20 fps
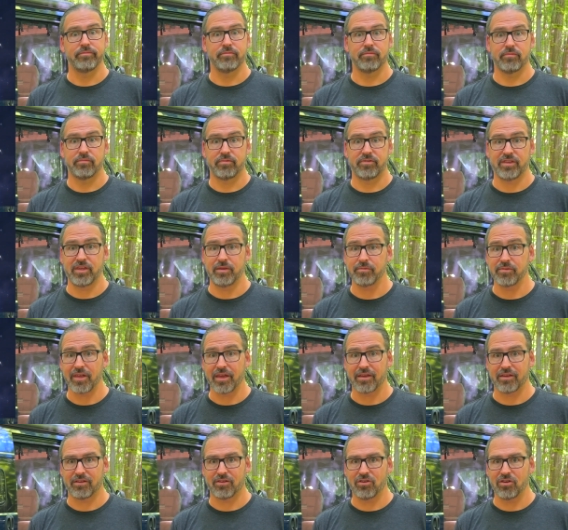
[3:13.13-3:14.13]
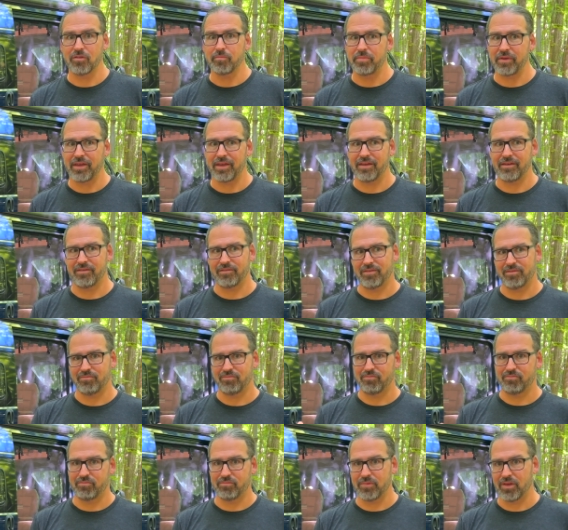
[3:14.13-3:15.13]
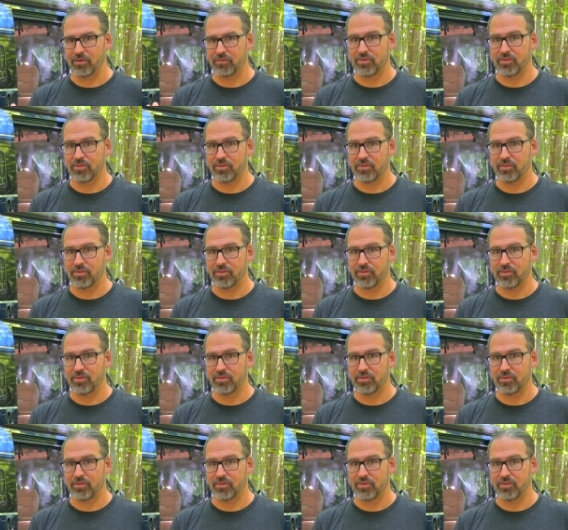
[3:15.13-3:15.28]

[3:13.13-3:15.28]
seems like it could be you know,